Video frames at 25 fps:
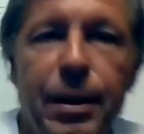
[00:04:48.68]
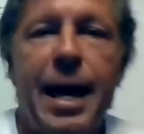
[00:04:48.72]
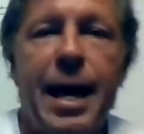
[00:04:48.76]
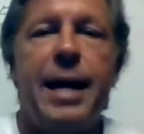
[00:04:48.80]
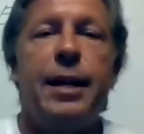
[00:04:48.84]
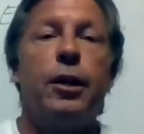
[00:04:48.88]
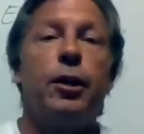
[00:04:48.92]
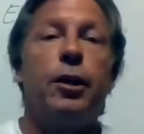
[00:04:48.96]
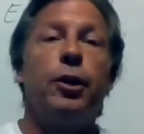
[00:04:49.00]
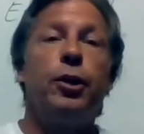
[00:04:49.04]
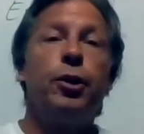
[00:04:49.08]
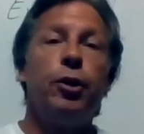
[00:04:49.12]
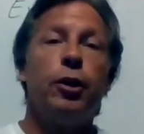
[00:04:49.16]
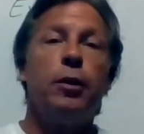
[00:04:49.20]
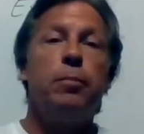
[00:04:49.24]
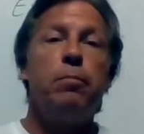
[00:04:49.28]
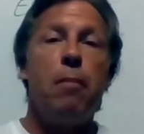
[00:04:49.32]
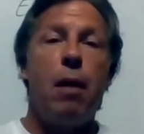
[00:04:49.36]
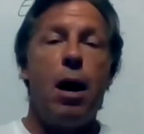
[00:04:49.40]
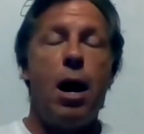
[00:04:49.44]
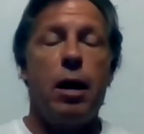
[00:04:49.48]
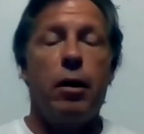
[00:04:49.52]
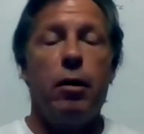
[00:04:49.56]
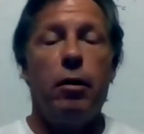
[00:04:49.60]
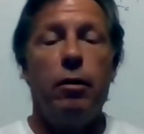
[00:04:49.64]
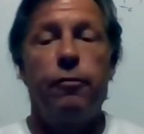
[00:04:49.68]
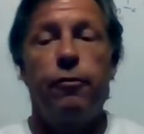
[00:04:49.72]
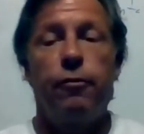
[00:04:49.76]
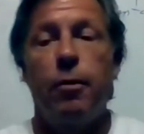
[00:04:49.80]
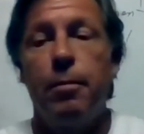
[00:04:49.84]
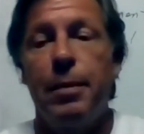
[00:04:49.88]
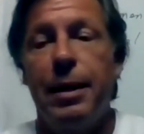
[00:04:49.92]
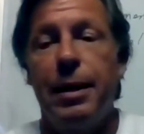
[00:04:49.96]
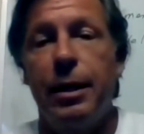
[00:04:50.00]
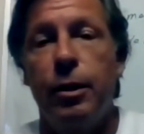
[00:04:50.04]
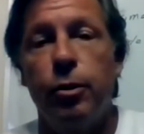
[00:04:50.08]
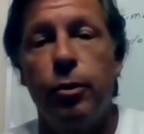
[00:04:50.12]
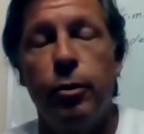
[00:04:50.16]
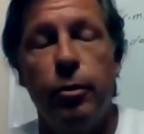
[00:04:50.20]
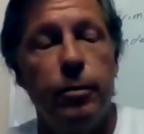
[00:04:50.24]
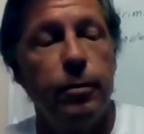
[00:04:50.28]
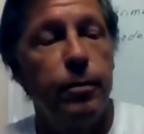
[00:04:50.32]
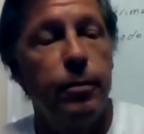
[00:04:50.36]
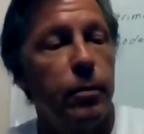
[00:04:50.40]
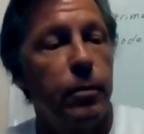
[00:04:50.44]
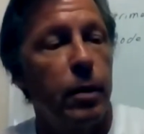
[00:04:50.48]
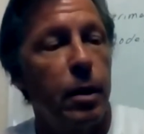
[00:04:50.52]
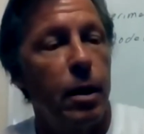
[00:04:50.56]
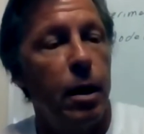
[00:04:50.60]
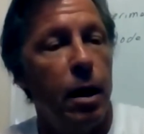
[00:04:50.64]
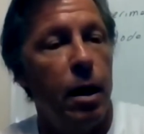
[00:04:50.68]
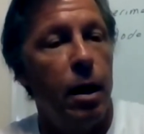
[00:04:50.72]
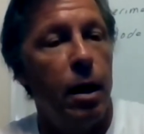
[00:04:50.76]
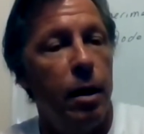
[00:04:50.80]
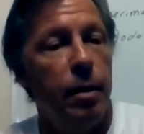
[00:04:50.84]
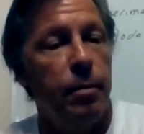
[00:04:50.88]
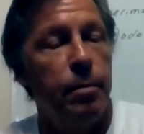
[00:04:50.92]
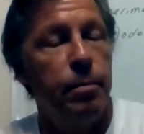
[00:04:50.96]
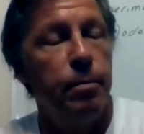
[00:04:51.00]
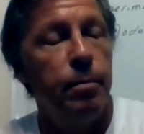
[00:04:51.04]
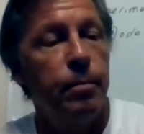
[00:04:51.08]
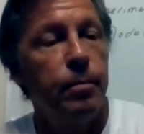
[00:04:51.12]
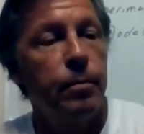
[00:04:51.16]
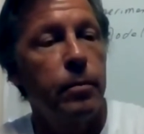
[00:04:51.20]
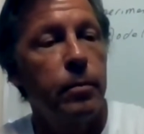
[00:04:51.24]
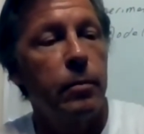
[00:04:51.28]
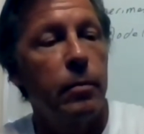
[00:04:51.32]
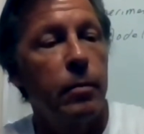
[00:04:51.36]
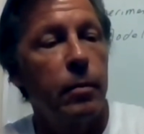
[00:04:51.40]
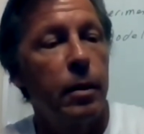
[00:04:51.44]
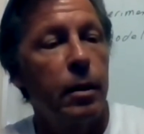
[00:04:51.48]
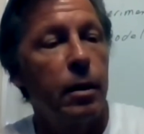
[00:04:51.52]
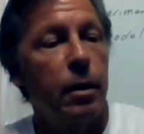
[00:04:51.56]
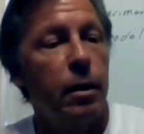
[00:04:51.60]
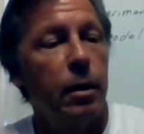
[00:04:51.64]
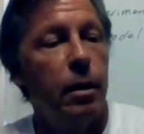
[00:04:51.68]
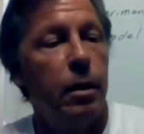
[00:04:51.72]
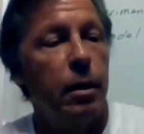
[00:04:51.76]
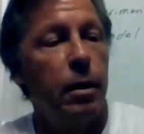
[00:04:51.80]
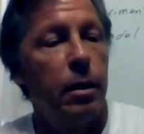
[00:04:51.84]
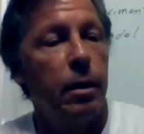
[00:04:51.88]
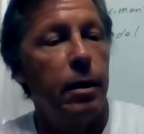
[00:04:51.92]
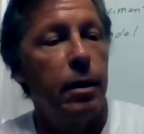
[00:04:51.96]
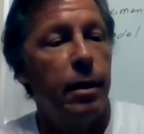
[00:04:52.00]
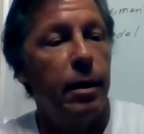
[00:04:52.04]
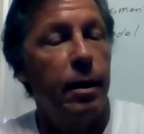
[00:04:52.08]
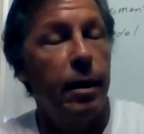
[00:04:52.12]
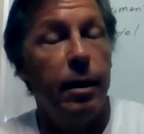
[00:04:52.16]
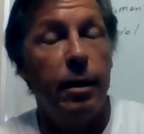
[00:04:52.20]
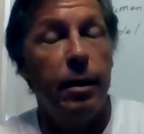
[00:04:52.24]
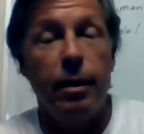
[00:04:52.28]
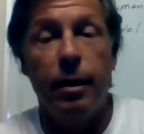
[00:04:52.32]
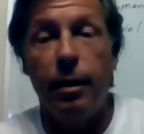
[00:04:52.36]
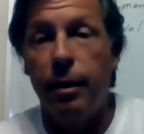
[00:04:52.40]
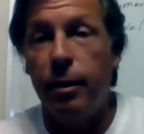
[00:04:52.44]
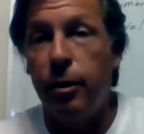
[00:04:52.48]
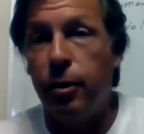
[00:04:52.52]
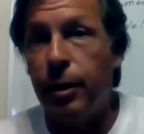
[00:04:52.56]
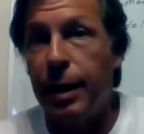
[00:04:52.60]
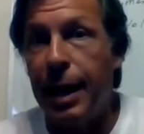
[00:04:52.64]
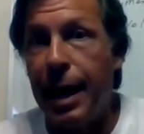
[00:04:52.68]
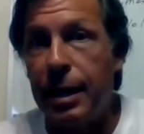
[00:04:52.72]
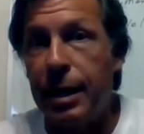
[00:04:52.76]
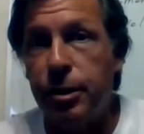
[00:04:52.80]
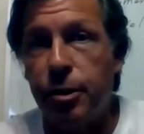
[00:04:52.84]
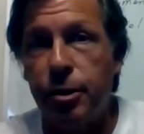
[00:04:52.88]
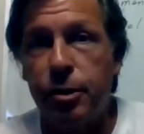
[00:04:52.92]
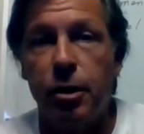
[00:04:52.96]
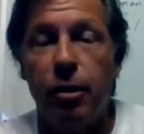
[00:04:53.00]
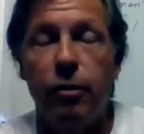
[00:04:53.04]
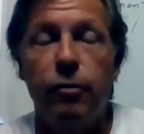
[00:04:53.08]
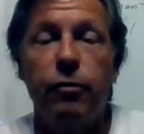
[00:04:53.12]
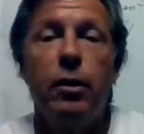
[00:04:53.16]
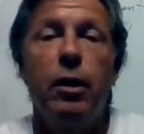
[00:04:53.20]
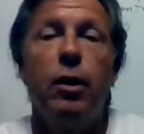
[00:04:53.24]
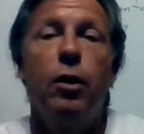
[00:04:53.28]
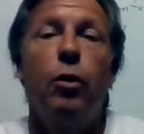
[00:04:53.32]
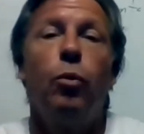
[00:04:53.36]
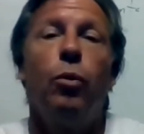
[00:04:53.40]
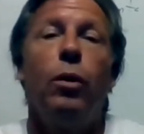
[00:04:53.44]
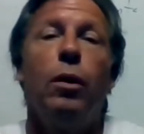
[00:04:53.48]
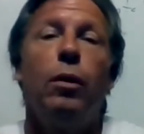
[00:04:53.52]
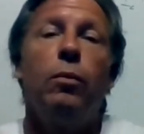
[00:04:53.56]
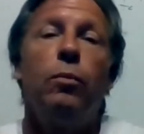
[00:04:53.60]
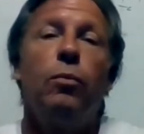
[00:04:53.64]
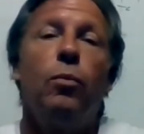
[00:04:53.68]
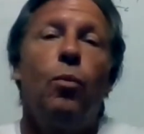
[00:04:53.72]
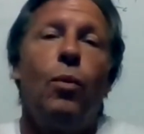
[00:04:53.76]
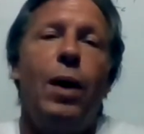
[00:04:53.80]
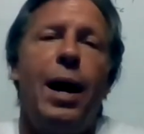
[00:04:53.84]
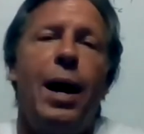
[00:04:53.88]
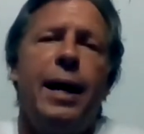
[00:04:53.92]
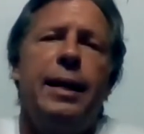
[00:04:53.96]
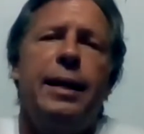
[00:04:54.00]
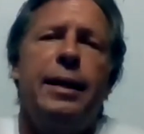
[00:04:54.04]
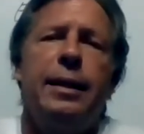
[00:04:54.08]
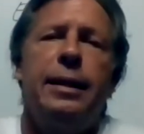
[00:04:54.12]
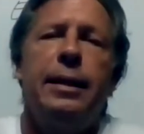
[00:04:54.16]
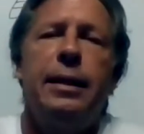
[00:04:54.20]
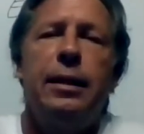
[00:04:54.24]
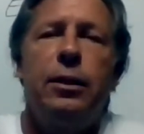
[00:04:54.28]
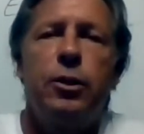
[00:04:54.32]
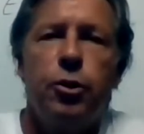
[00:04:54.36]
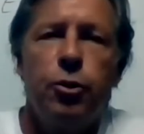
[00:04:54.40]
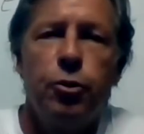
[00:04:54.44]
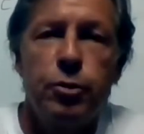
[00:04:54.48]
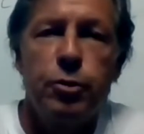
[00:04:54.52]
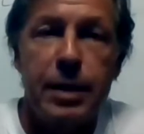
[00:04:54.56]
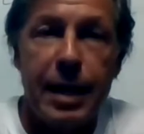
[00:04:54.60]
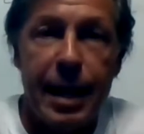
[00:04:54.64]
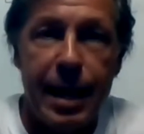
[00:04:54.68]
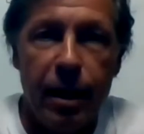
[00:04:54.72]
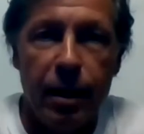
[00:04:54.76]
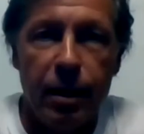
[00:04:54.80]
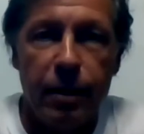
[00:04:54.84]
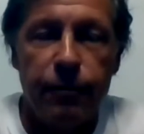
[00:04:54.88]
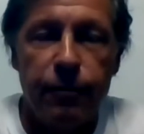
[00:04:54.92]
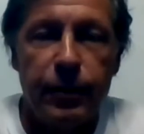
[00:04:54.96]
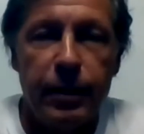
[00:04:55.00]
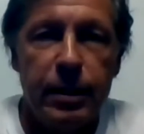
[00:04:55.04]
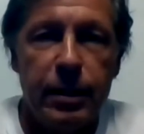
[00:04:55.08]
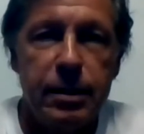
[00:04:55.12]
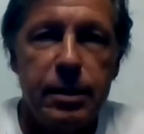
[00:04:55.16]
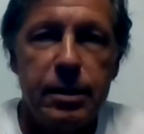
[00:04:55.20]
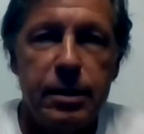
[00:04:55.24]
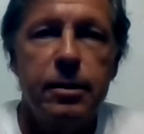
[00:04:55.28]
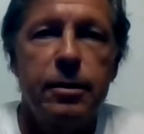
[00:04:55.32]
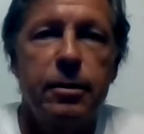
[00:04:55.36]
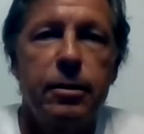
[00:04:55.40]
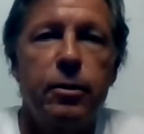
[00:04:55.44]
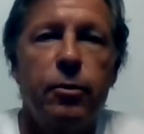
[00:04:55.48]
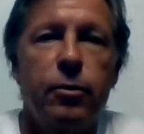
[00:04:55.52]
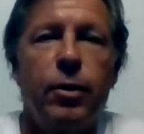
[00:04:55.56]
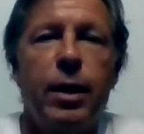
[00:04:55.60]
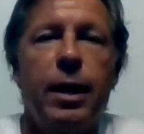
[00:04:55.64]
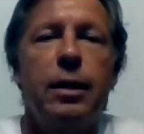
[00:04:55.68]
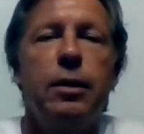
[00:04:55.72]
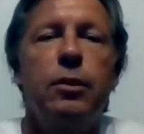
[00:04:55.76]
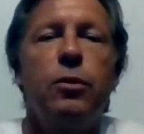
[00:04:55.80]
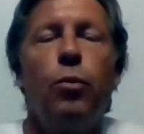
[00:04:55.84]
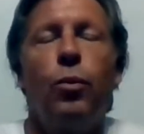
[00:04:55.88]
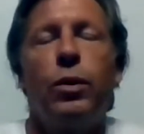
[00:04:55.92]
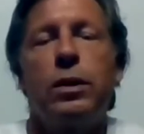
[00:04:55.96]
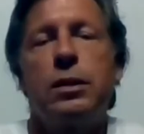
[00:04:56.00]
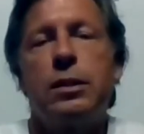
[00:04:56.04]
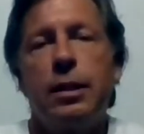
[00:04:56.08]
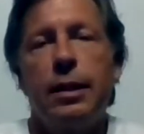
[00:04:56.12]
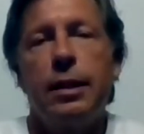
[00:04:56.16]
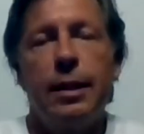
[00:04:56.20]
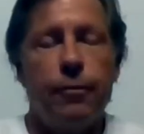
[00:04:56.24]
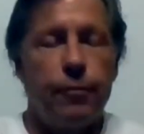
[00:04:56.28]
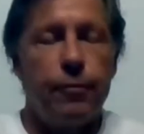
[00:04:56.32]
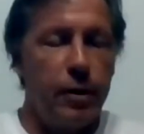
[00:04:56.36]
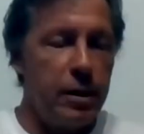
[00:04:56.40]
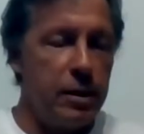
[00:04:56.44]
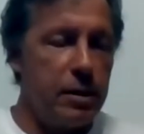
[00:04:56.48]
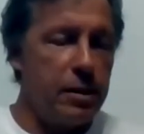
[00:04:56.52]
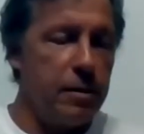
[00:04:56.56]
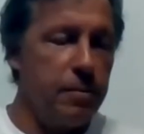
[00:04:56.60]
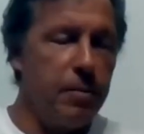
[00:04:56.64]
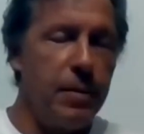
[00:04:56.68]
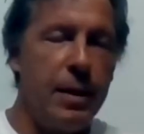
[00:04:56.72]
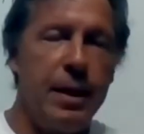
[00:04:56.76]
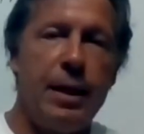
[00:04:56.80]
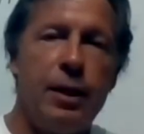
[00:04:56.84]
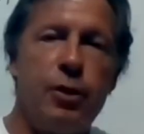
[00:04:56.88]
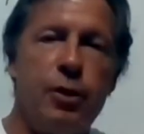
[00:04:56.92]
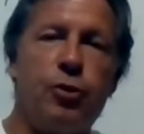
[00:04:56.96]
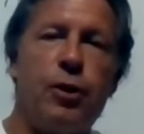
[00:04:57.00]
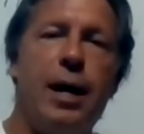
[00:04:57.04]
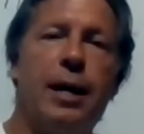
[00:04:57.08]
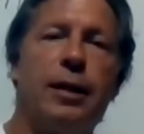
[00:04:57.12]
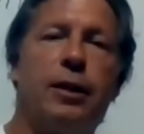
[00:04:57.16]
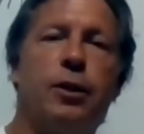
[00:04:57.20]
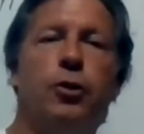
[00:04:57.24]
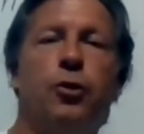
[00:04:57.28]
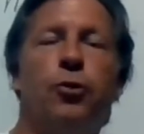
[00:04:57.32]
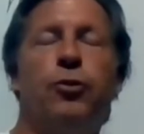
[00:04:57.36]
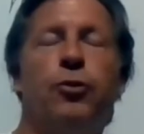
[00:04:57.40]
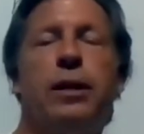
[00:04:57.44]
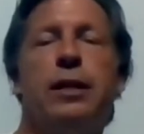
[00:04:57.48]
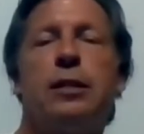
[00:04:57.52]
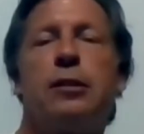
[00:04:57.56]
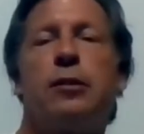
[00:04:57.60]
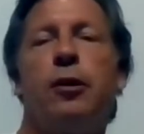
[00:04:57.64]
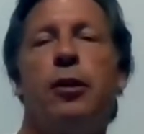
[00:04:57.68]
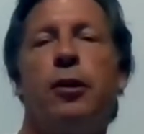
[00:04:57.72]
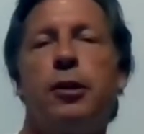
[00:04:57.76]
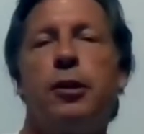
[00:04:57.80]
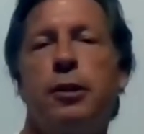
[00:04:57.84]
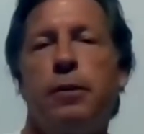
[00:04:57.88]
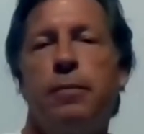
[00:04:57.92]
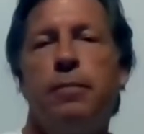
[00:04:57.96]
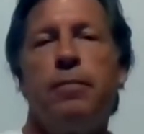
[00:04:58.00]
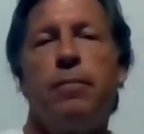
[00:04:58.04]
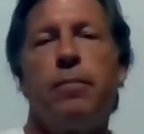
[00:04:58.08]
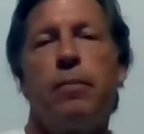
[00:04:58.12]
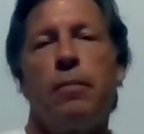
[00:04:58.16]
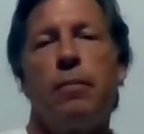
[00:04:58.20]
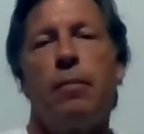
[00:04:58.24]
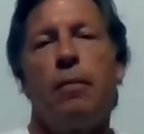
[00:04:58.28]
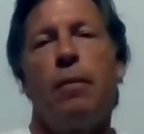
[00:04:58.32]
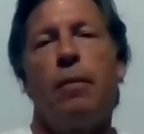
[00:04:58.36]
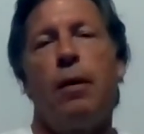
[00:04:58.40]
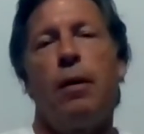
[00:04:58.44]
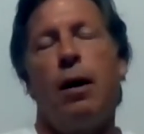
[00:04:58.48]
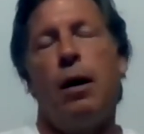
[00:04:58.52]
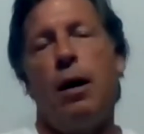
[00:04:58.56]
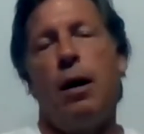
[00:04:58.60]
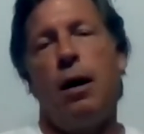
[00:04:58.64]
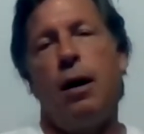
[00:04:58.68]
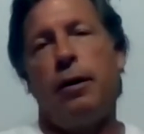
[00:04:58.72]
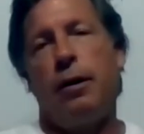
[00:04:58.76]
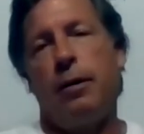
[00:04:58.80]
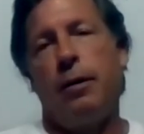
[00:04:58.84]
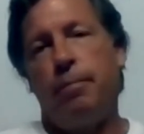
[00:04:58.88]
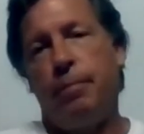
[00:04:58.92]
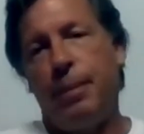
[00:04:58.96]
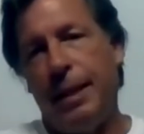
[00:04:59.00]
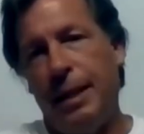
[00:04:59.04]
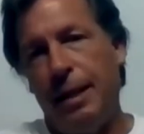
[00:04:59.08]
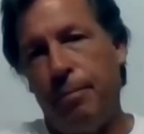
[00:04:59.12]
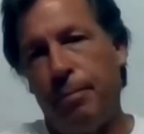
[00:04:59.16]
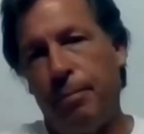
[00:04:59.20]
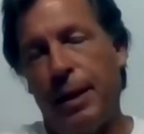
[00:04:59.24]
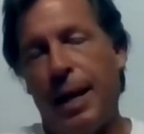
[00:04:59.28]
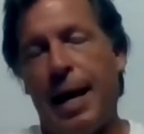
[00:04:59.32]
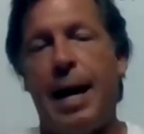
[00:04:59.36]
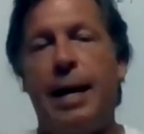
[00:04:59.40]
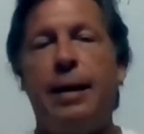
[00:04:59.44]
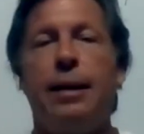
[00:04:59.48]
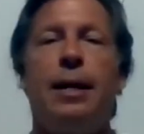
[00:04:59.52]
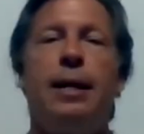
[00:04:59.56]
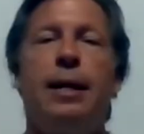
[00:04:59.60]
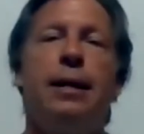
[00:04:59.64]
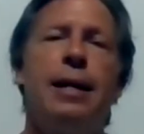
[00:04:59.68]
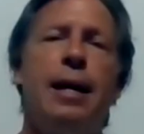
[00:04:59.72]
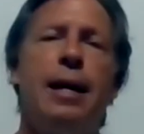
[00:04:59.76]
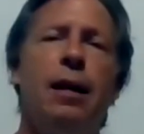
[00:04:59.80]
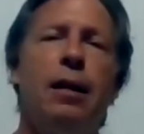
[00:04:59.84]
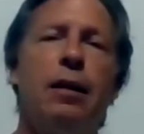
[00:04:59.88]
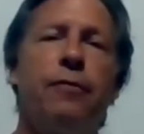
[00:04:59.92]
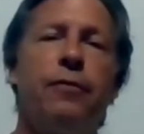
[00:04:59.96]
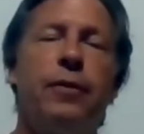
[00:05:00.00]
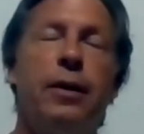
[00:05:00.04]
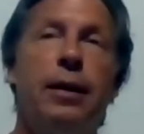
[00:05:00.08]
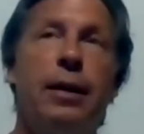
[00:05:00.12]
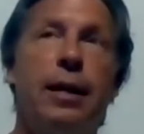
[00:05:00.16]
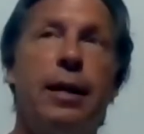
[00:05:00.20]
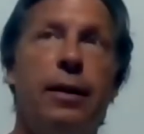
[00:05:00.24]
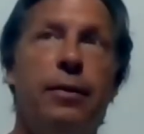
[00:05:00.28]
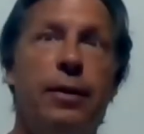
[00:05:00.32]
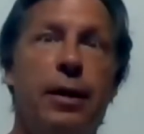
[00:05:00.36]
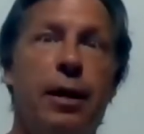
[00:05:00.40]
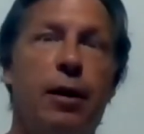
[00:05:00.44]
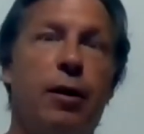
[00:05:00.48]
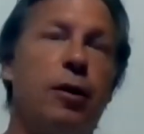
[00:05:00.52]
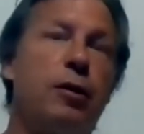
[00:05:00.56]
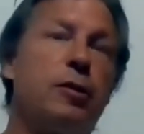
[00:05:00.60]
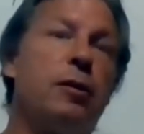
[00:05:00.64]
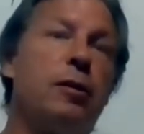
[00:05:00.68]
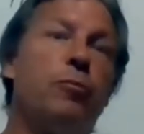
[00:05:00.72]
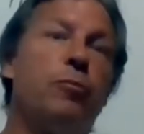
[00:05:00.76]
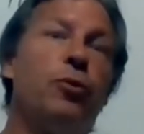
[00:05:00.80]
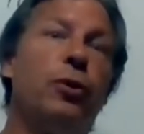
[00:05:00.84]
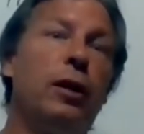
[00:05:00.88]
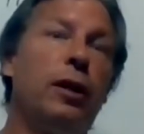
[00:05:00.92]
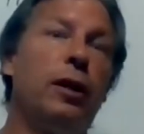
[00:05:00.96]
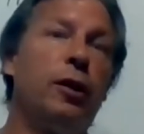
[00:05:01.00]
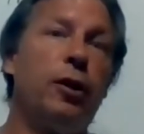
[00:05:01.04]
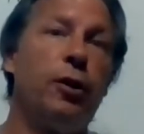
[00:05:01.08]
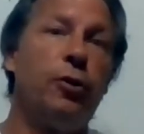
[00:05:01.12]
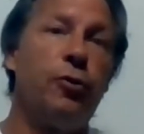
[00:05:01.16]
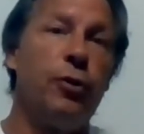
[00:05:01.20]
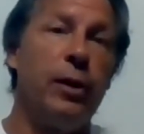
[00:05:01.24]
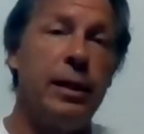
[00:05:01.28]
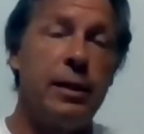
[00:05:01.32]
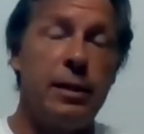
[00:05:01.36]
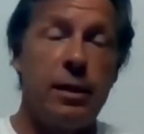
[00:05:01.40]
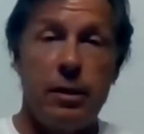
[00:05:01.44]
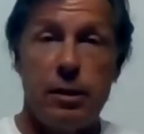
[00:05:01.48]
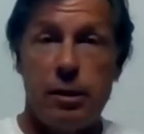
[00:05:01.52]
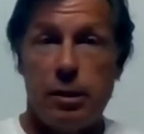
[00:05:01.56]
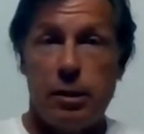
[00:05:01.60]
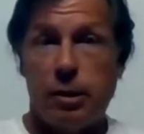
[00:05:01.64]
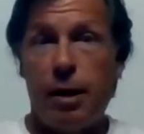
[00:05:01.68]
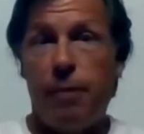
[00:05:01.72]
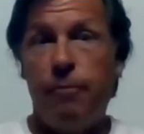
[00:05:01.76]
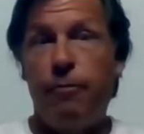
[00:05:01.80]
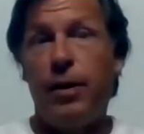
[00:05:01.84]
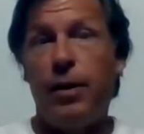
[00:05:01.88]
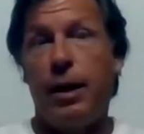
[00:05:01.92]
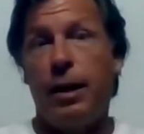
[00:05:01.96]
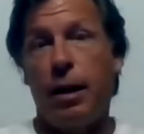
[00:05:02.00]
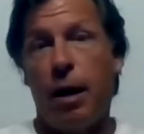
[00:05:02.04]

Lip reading: plant a good model for Mendel? You can ask yourself, well, why didn't he choose elephants, right? What's the difference in trying to do research on a pea plant and an elephant. And there are some really good reasons, some